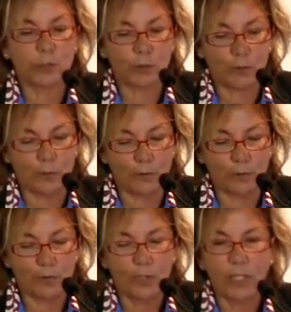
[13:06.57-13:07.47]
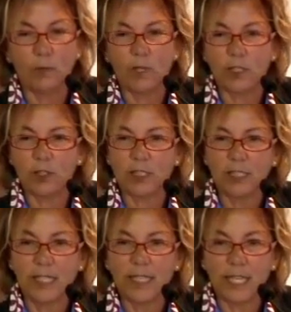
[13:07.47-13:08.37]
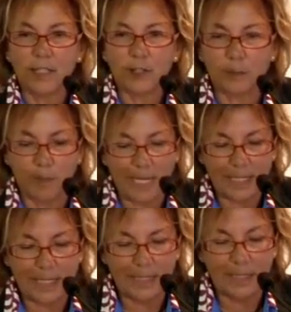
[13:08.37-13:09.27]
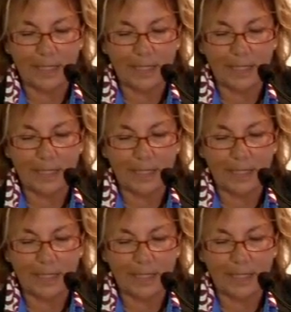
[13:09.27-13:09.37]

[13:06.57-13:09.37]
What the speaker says: cruise, which, thanks to Patty,